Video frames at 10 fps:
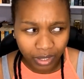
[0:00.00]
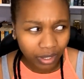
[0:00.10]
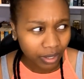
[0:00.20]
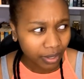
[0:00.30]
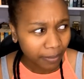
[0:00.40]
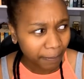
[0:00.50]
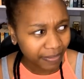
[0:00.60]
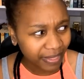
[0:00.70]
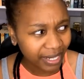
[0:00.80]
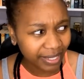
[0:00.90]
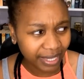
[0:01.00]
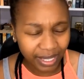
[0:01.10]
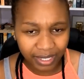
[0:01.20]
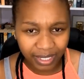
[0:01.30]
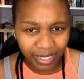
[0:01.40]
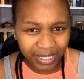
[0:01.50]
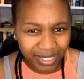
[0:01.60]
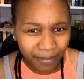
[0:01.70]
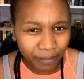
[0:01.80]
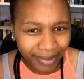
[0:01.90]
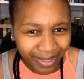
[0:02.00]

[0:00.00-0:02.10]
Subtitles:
But then again, in the same breath,